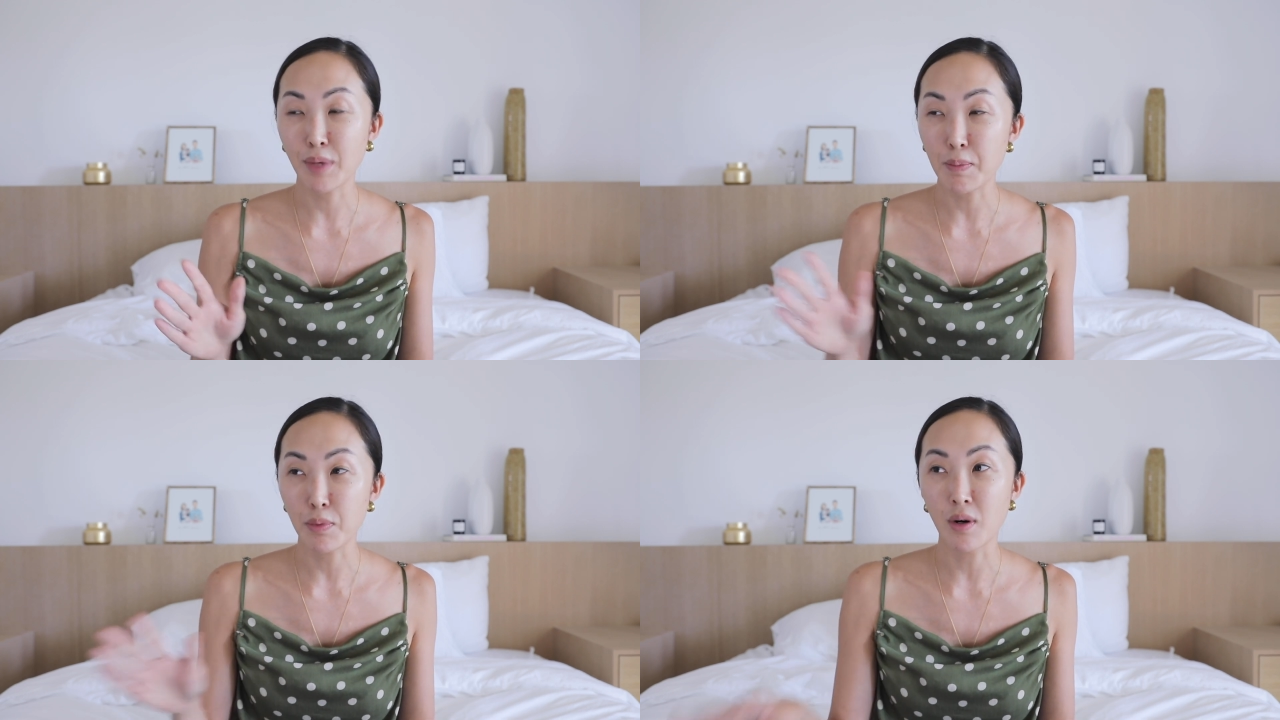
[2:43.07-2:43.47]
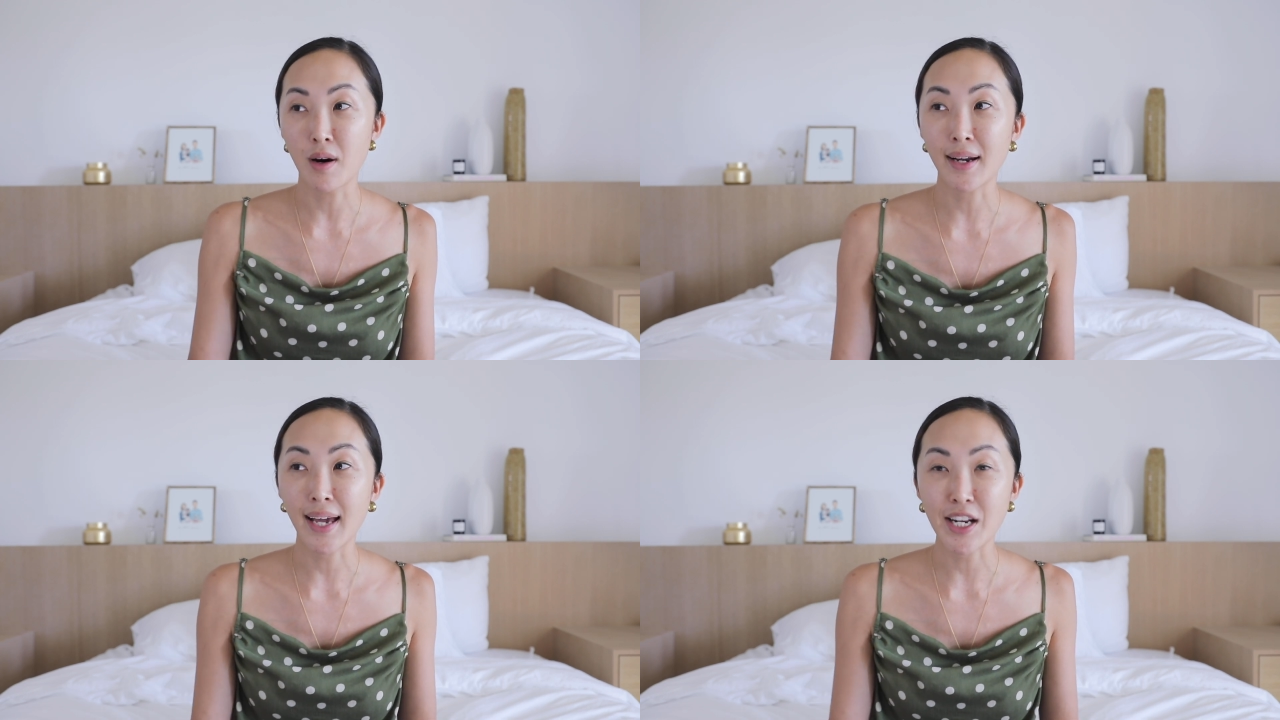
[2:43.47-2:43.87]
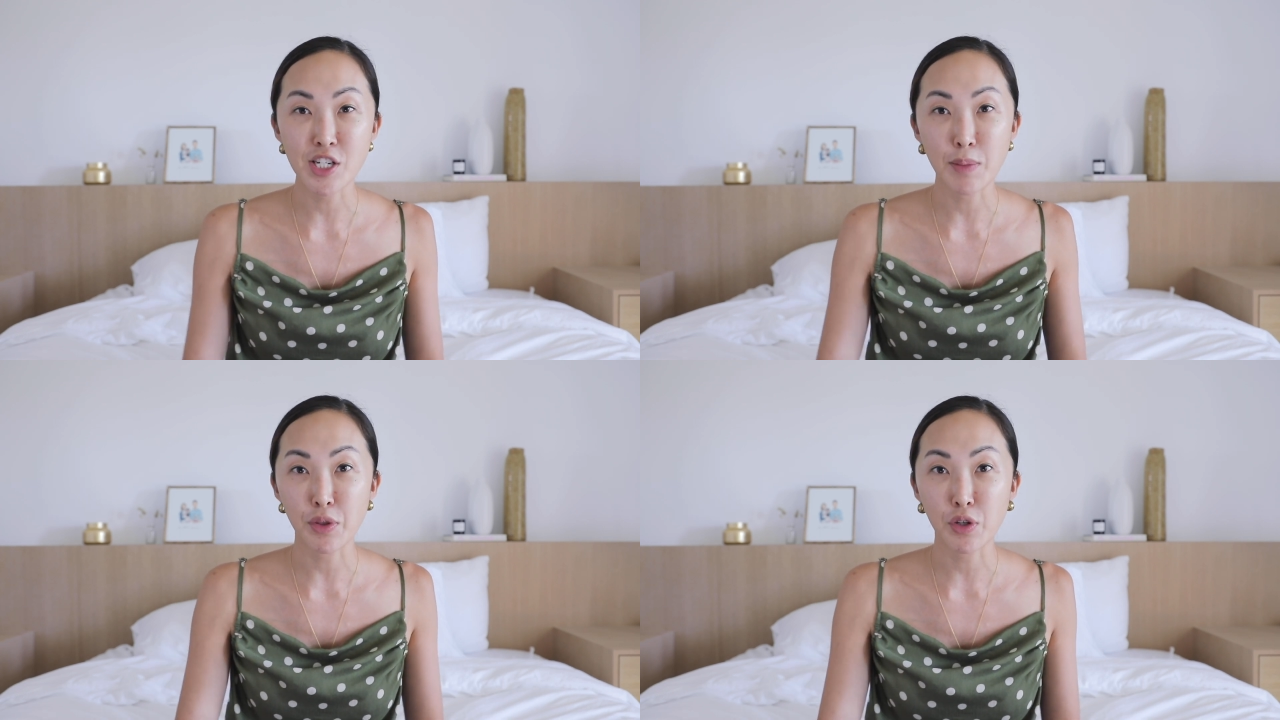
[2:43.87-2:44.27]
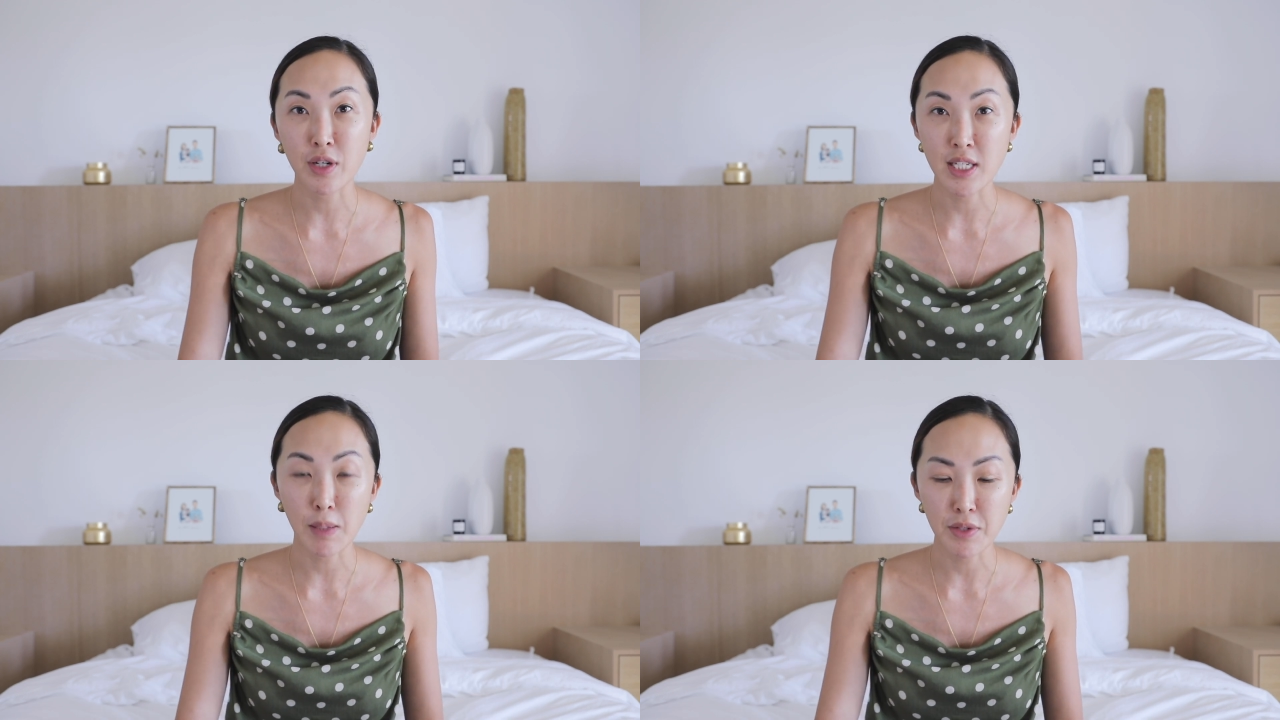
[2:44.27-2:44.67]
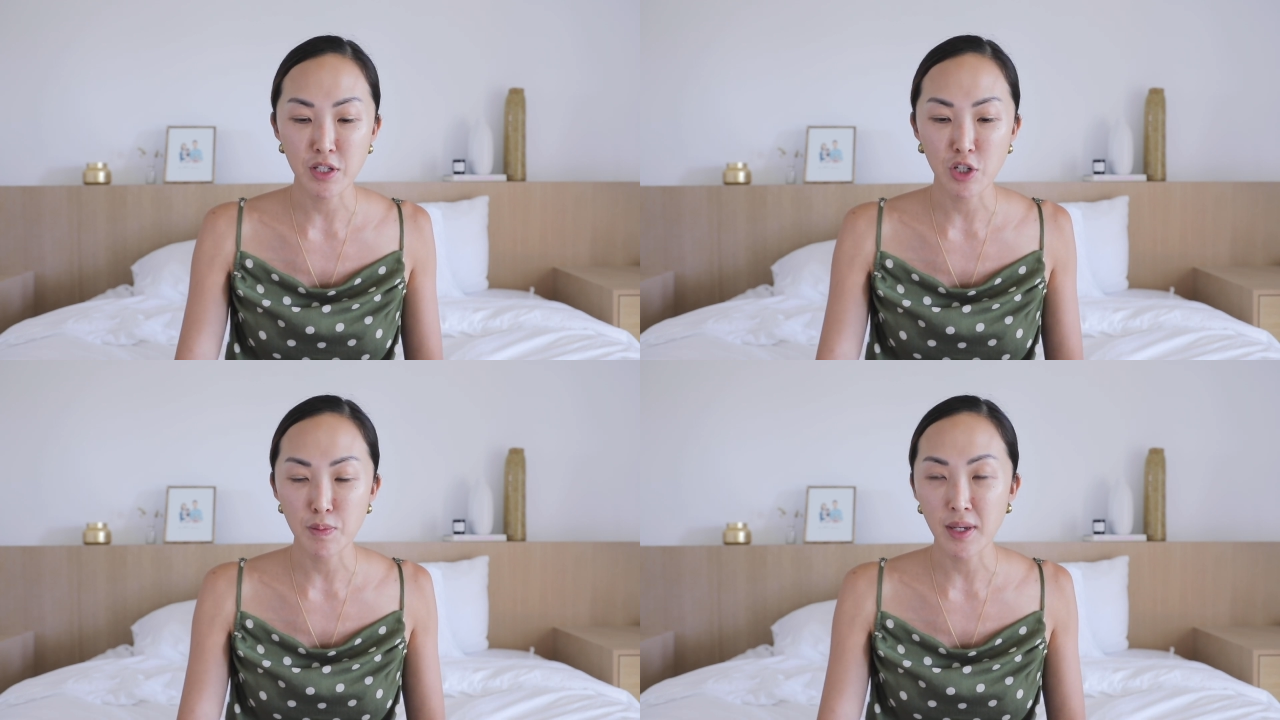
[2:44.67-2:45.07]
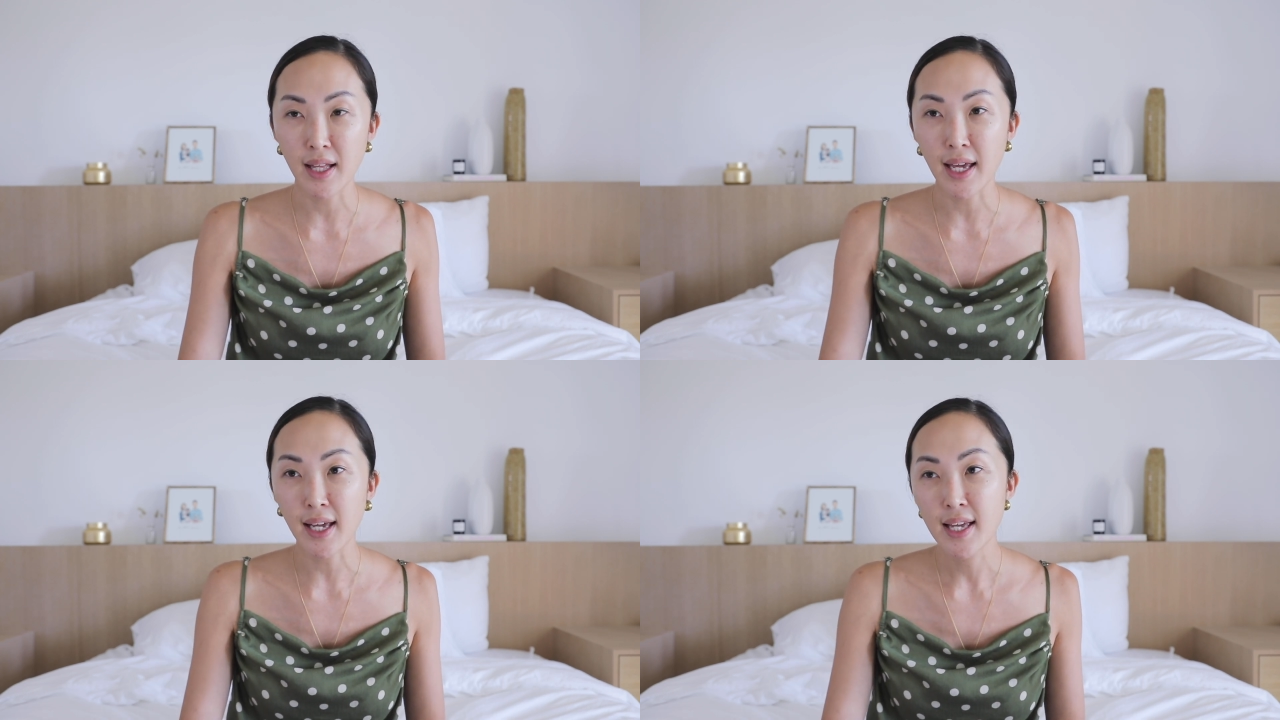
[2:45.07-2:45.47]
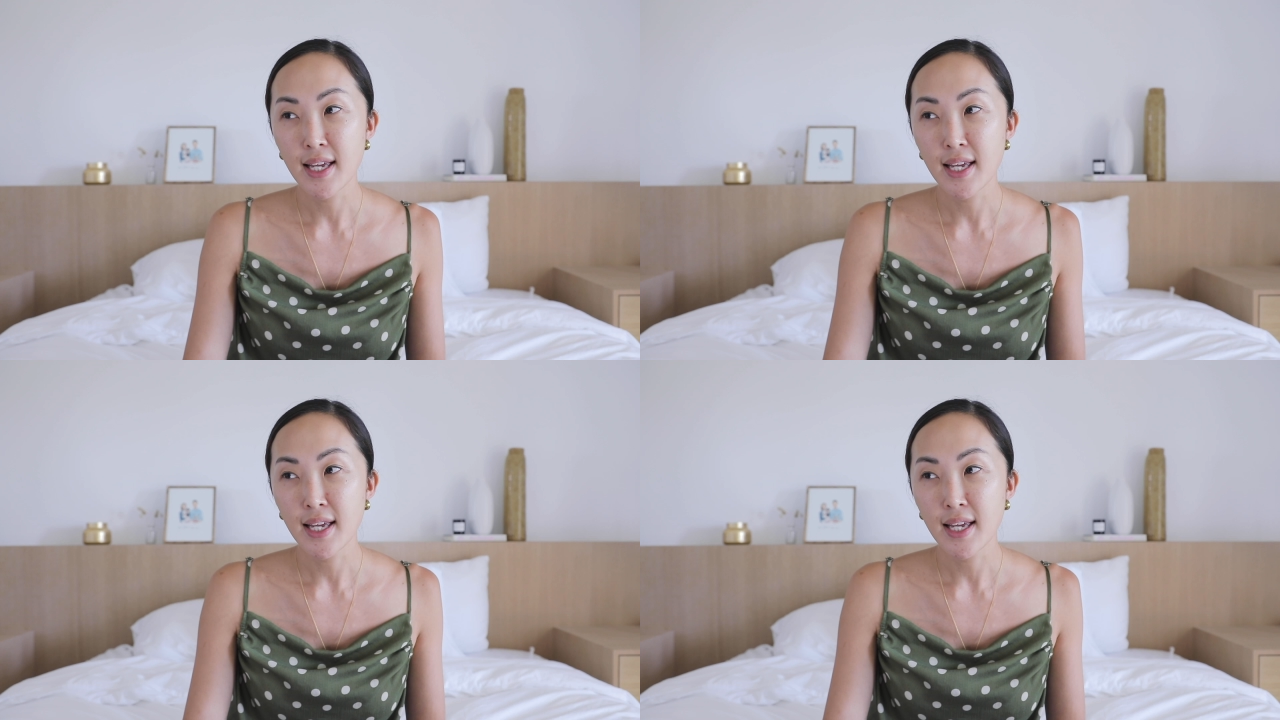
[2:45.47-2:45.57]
people on Catching Up with Chris episodes being like,